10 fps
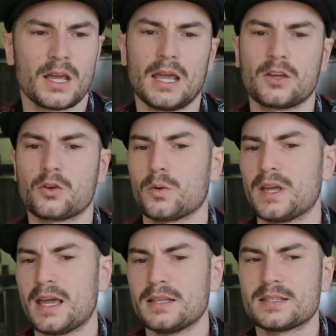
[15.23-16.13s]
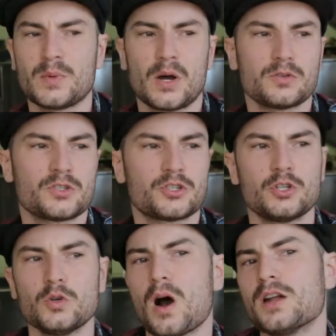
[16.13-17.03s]
It creates about
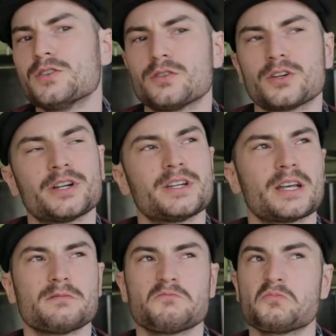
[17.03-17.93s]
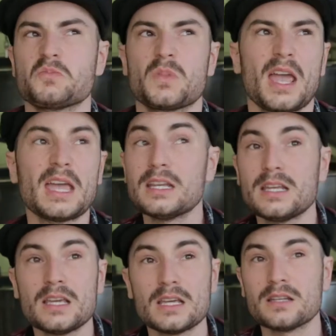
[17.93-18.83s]

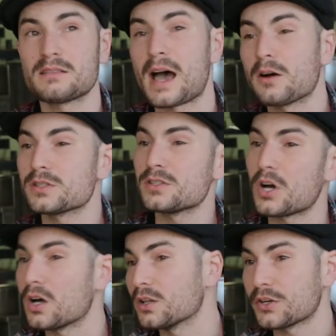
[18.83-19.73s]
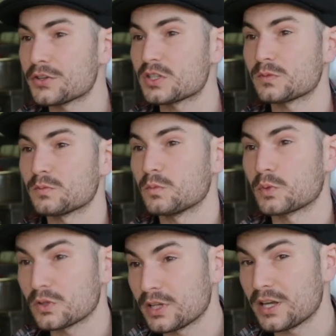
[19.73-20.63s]
$280,000
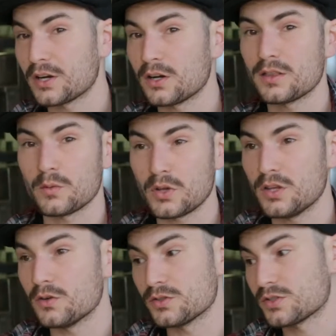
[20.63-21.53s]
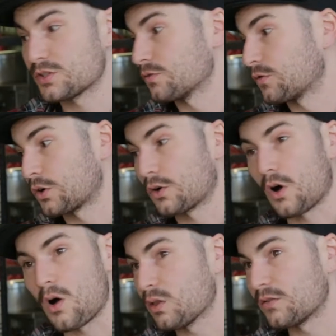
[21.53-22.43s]
per year that we used for
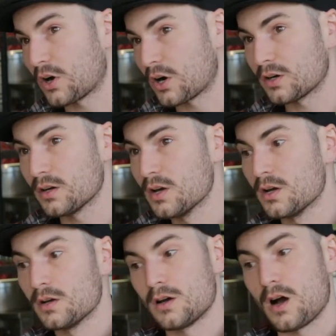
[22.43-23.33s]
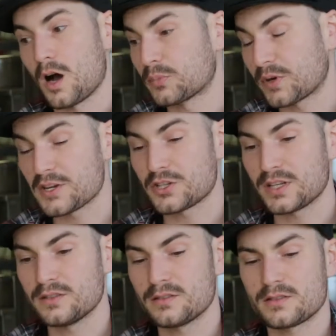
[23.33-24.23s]
all of our
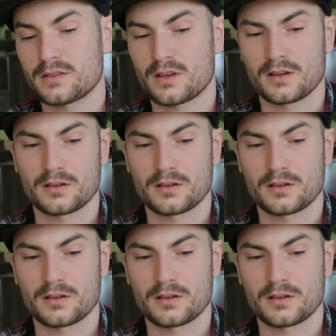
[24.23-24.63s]
operations.